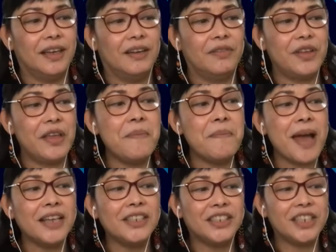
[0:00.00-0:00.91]

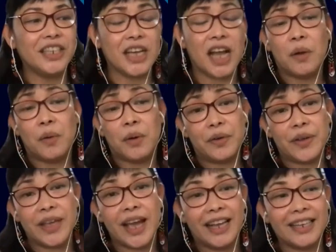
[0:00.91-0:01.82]
reimagining our
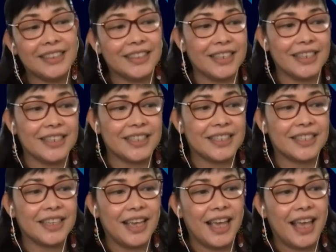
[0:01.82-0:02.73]

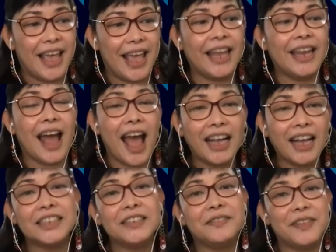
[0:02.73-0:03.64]
realities, and
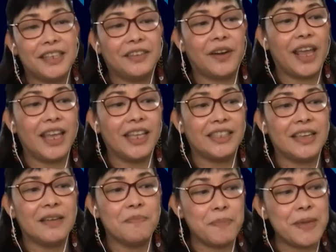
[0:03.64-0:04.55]
actively
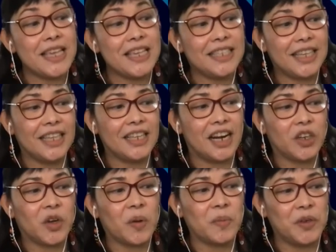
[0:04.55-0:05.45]
creating peace in our
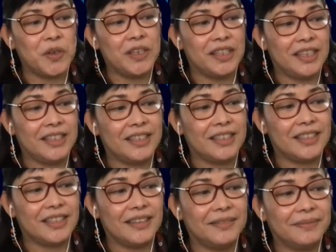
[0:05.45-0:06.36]

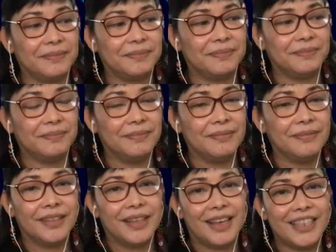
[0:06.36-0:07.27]
communities.
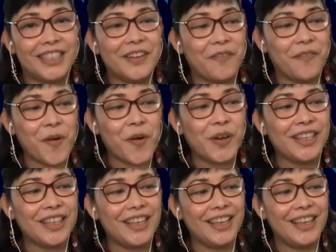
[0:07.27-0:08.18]
As the
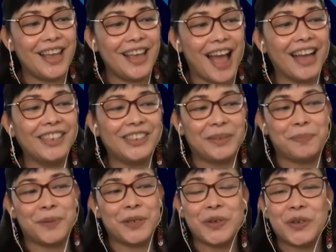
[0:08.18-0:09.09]
40
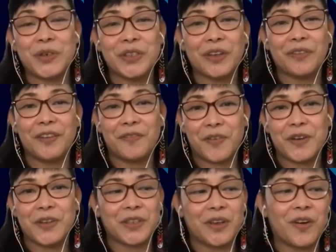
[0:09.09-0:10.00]
entrepreneurs of the
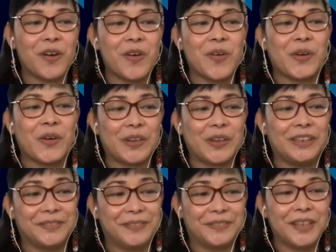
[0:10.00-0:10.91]
first cohort
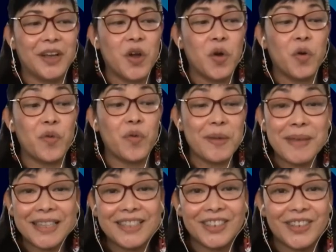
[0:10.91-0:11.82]
of
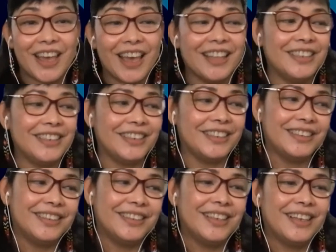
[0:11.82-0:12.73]
Women Together
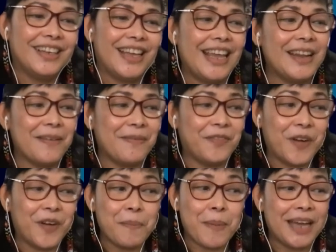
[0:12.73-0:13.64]
in a,
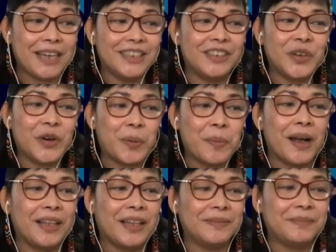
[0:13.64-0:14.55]
for a better
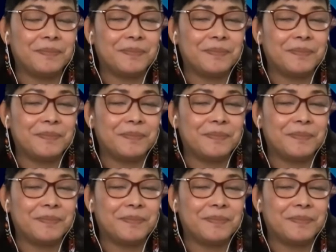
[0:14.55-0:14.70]
normal,